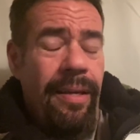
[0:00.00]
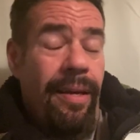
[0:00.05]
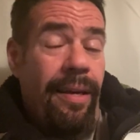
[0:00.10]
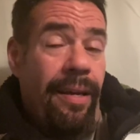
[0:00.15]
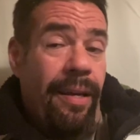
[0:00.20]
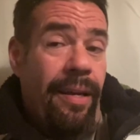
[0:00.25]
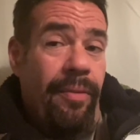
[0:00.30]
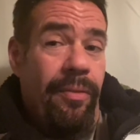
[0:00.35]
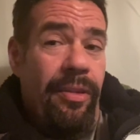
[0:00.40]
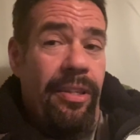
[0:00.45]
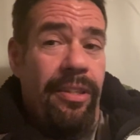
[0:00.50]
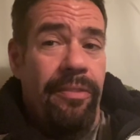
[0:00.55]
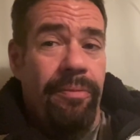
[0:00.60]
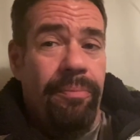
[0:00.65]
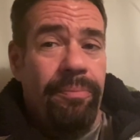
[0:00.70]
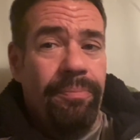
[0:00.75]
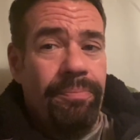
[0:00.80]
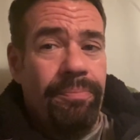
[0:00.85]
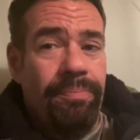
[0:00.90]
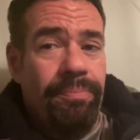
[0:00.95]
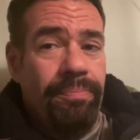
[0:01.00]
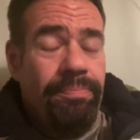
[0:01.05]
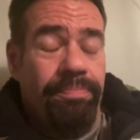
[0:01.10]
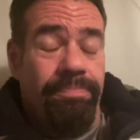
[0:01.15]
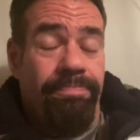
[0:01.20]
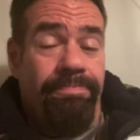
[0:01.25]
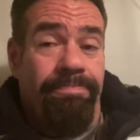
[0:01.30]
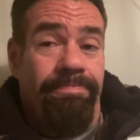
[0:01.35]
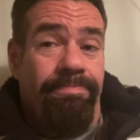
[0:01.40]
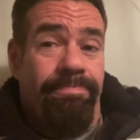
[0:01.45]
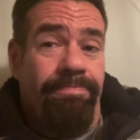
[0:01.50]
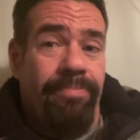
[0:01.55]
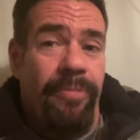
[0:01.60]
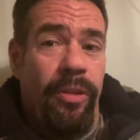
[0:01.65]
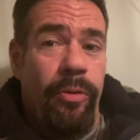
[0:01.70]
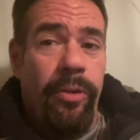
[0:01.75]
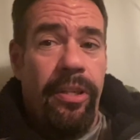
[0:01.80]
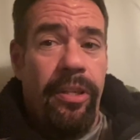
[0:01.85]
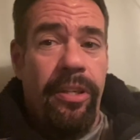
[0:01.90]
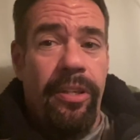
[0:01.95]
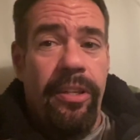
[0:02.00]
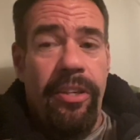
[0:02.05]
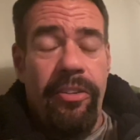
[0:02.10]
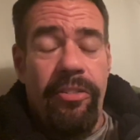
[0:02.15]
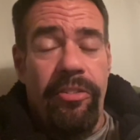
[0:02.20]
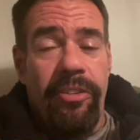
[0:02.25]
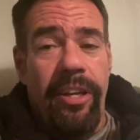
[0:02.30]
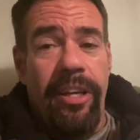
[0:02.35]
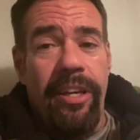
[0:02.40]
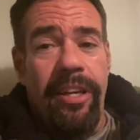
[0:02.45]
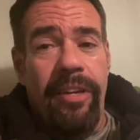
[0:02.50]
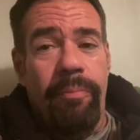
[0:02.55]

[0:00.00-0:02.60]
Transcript: I mean, what can I say?